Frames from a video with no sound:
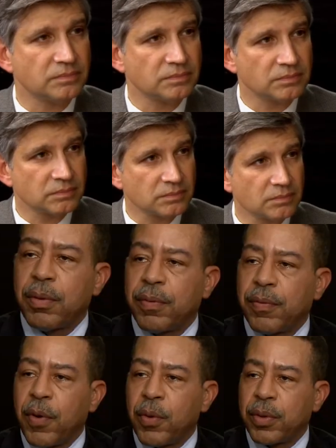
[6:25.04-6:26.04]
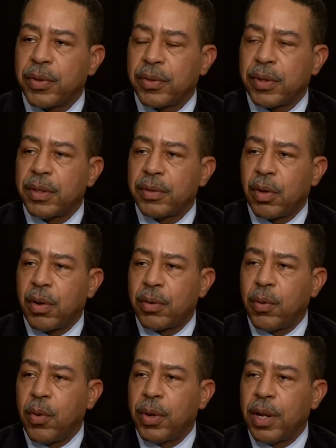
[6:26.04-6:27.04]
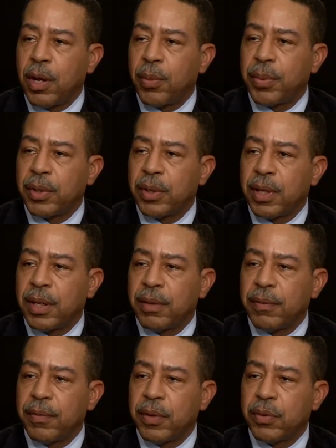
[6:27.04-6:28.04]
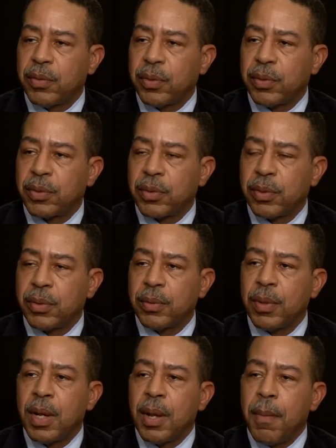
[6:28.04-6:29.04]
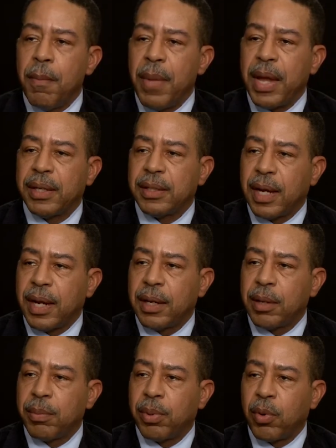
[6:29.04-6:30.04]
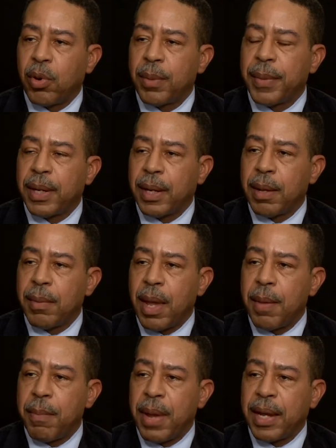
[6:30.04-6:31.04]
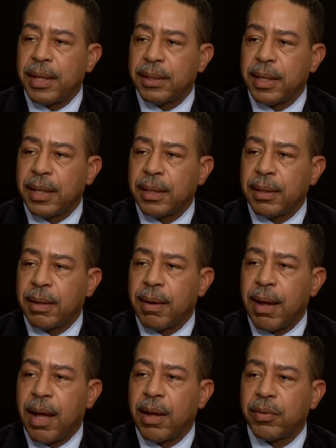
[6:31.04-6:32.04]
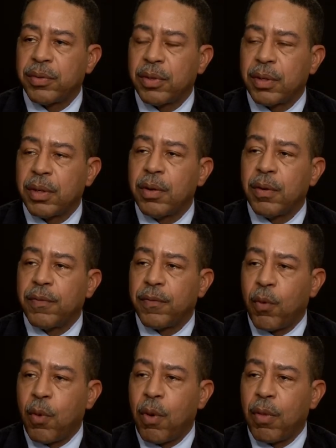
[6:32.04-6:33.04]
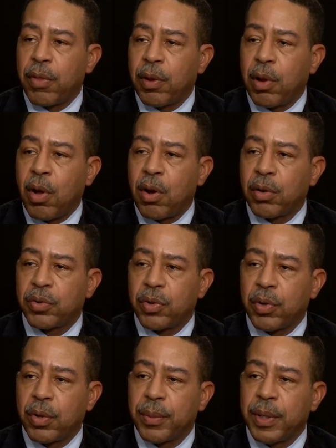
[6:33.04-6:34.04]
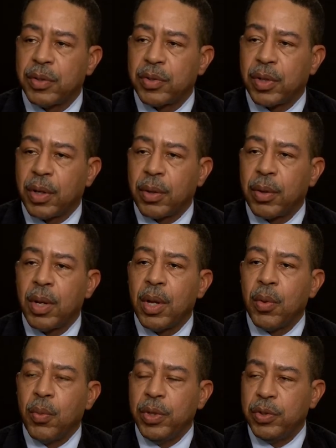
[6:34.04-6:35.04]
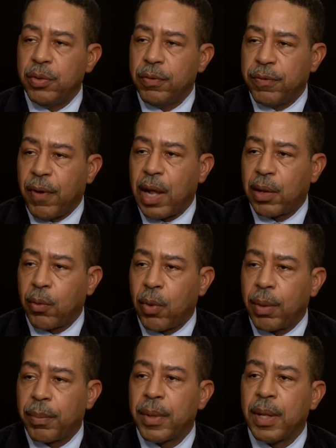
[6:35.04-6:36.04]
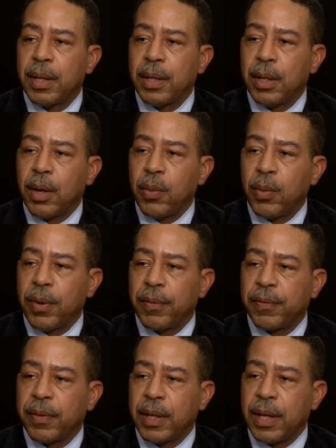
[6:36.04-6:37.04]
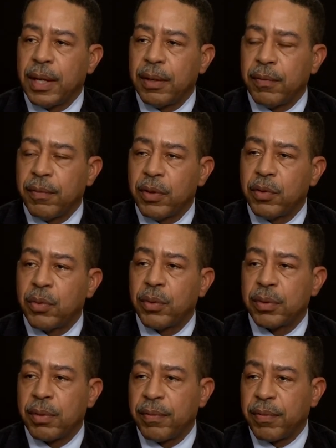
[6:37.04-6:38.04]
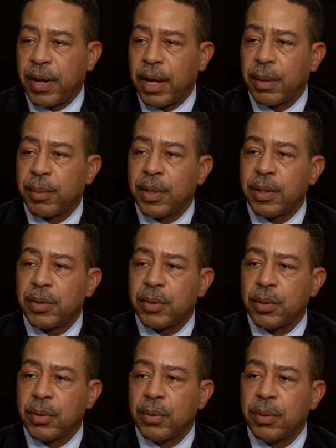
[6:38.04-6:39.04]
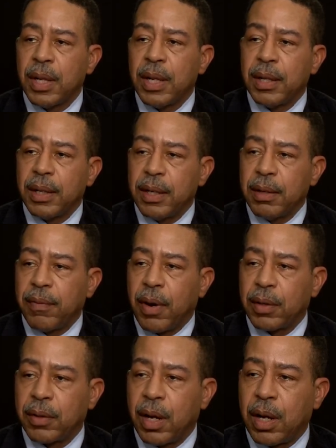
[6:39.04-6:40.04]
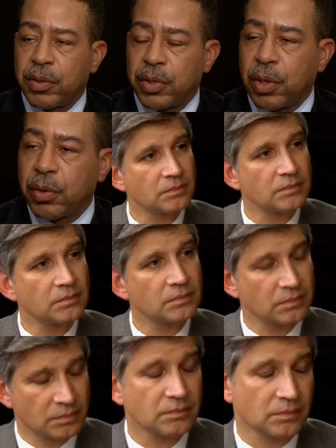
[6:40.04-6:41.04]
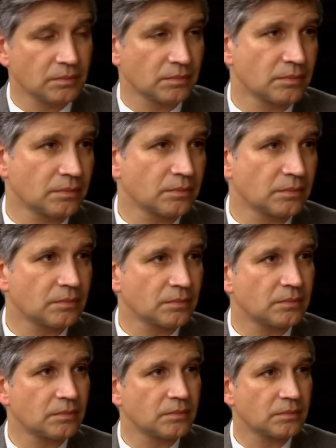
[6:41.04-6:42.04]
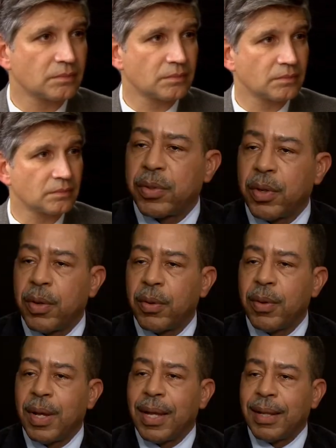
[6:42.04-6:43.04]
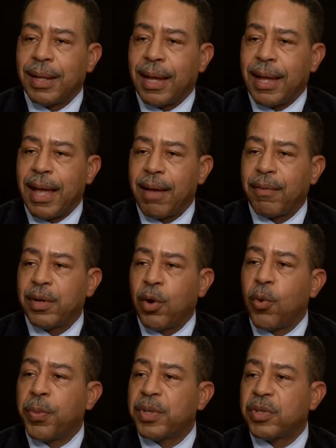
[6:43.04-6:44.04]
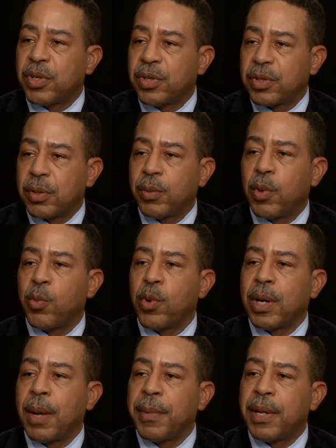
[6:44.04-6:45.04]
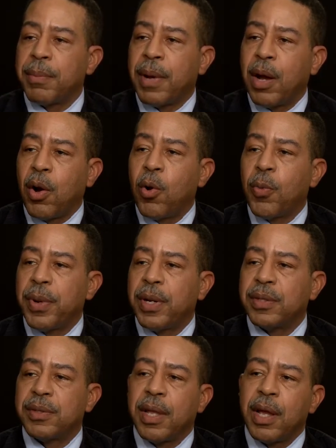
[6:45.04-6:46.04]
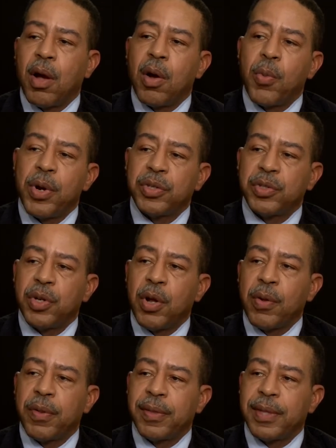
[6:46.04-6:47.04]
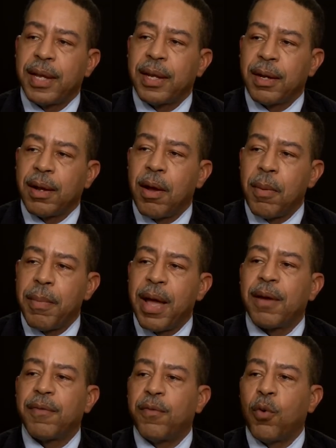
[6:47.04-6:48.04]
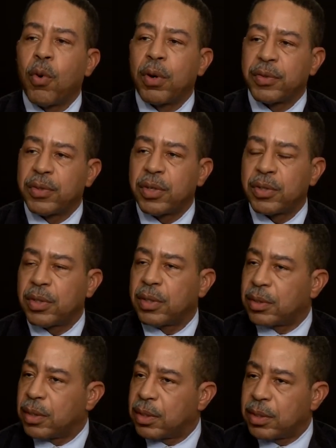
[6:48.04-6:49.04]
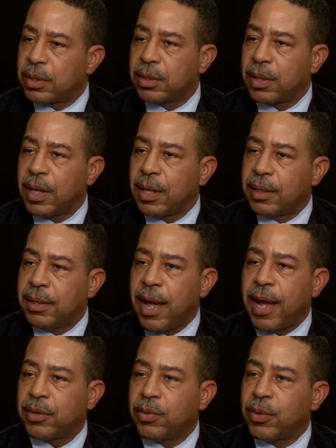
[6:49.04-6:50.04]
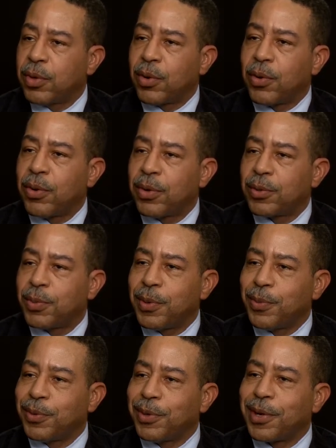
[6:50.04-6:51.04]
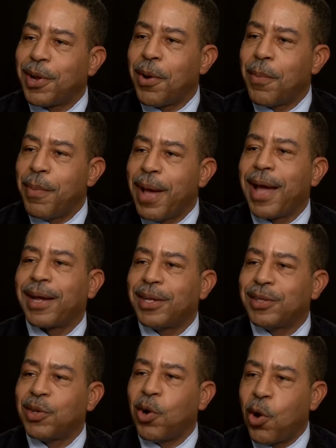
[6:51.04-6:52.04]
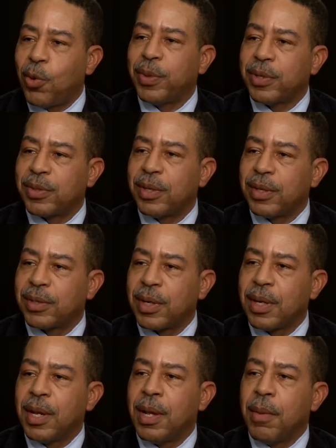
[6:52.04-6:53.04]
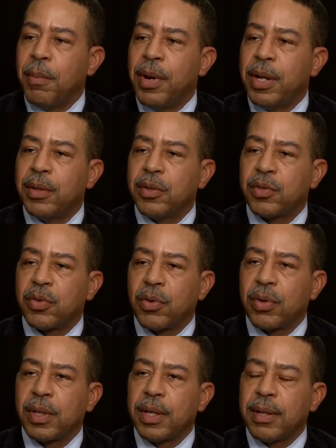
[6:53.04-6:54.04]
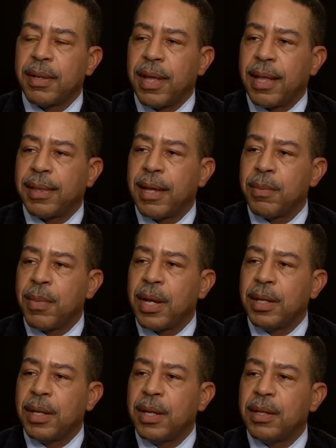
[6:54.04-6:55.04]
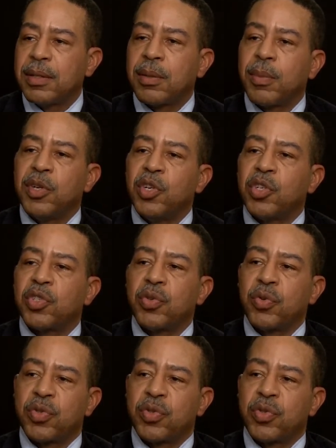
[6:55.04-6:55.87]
So the focus is on helping the individuals to maintain employment and maintain their housing, you know, for the long term. And so we do follow up, you know, with the individuals and families who leave our shelter programs. And we also have an open system. And what I mean by open is they always know that they can come back for assistance. This is not to encourage people to come back into homelessness, but certainly that they may need some additional